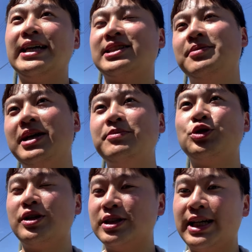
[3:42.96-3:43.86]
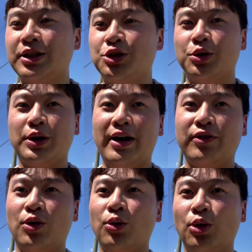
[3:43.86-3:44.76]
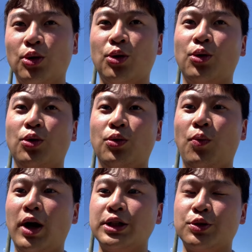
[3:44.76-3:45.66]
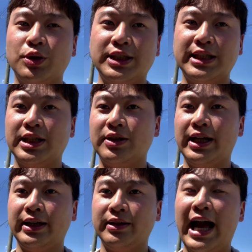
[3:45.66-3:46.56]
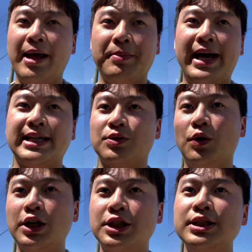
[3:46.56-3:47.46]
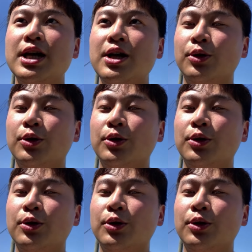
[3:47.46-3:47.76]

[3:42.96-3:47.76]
sometimes there's like geographical local watch stores that sell like handbags and watches.